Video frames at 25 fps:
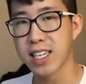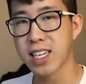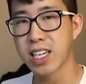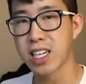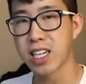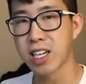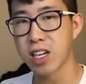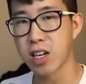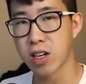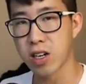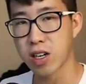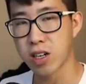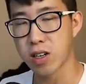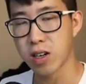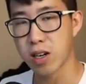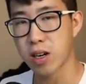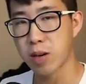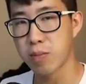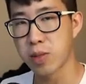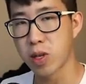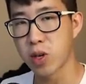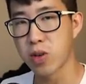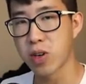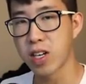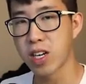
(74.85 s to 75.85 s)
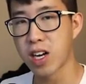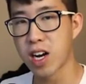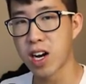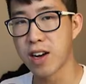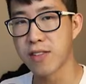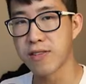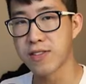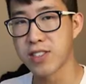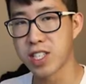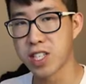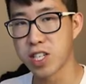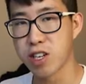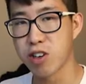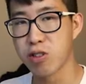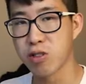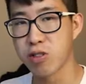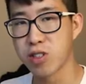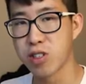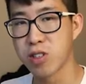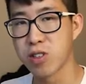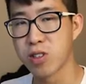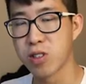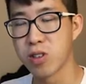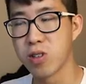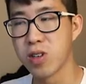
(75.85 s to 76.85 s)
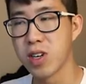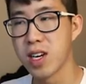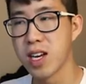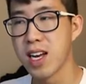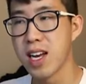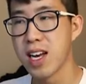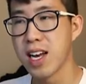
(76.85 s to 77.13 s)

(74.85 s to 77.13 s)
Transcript: getting uh, blowing off CO2,